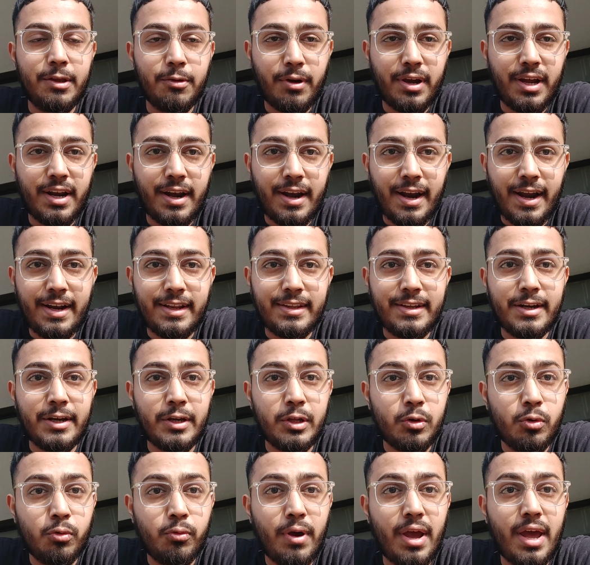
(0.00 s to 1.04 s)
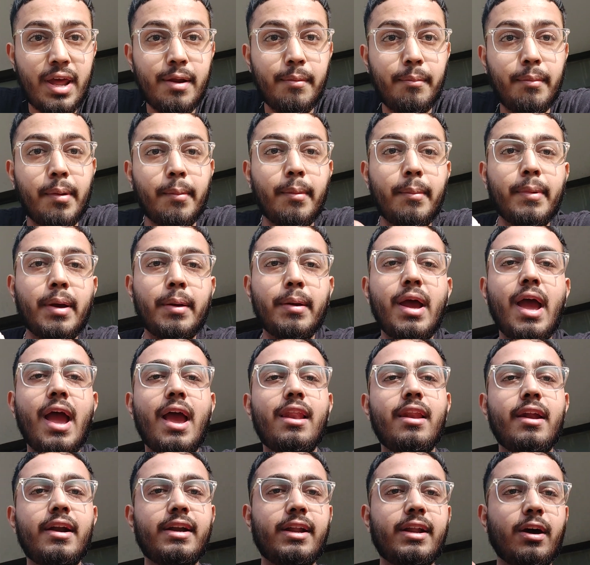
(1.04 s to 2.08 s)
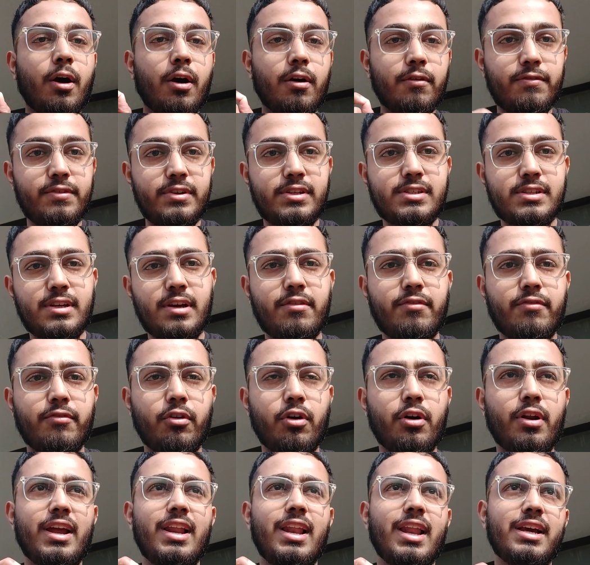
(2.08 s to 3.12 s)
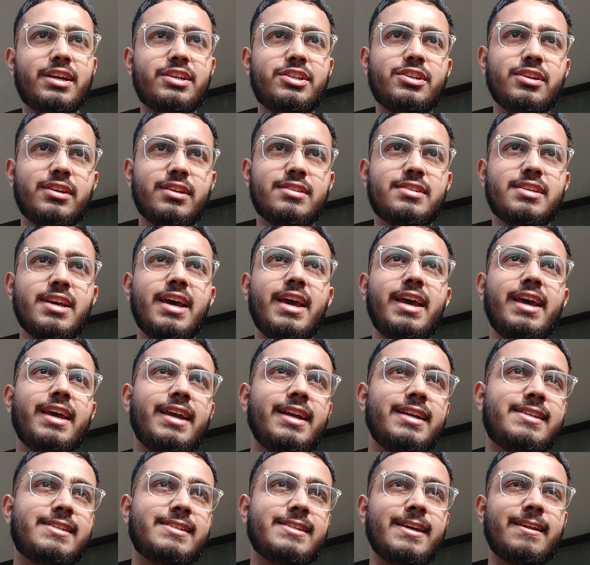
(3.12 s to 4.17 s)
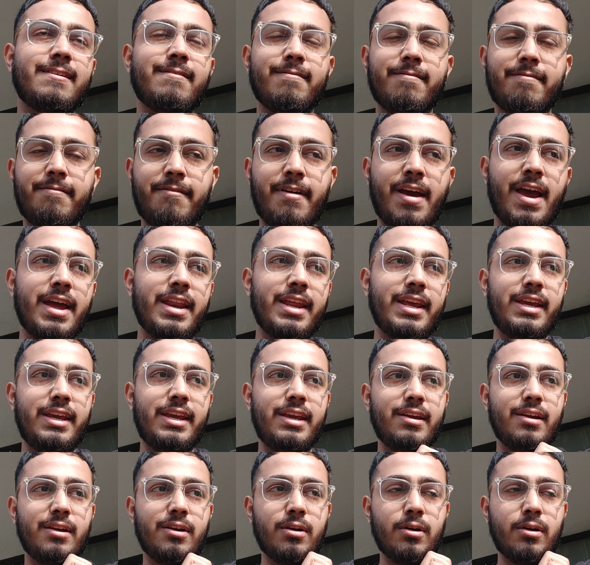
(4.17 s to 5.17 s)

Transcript: can write that you were a ballot officer for elections. It's a very